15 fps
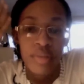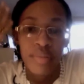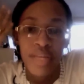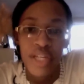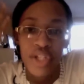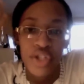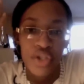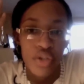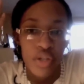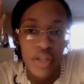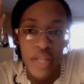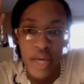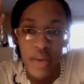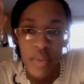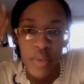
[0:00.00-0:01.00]
We're going to be
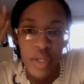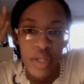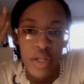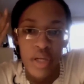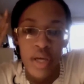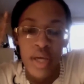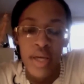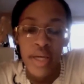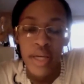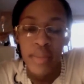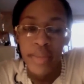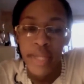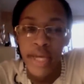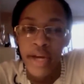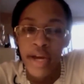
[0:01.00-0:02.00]
making sure that
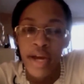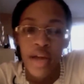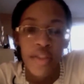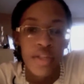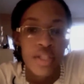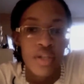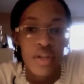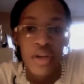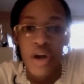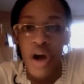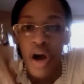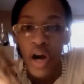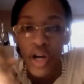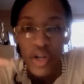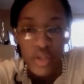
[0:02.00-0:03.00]
we keep the hair
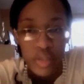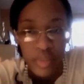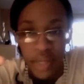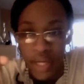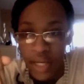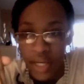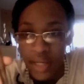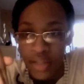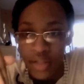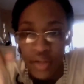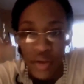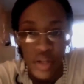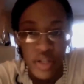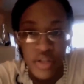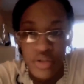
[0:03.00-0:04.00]
healthy so there are no
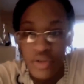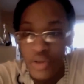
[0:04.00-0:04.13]
split ends.